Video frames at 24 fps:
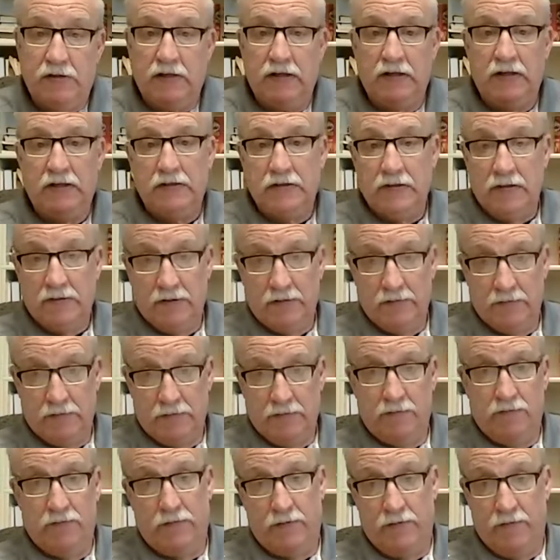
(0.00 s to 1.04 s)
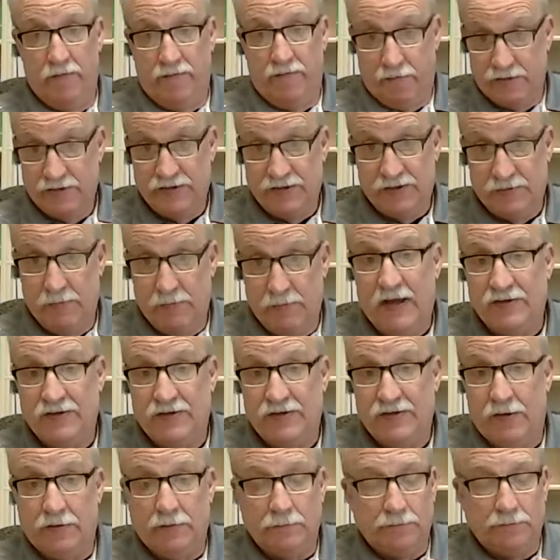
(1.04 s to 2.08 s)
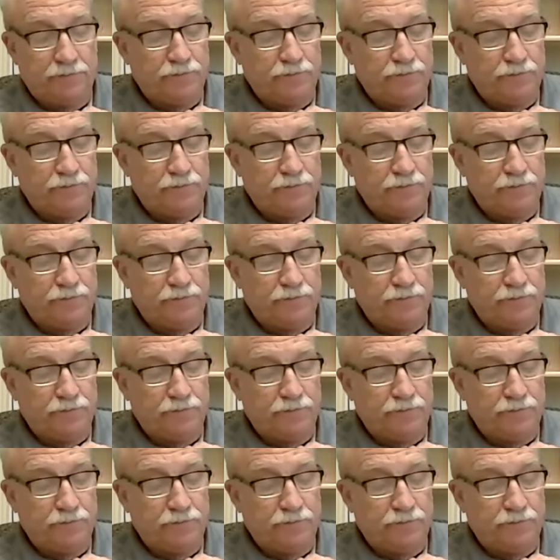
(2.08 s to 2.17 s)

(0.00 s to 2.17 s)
in the first semester,